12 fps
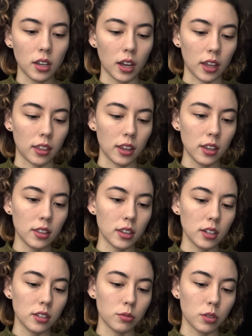I think
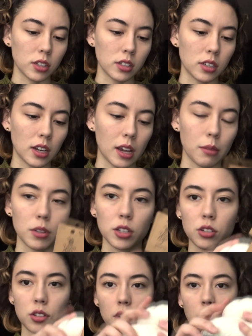this one's named
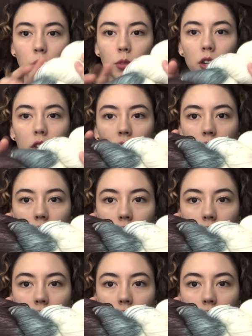Stonework.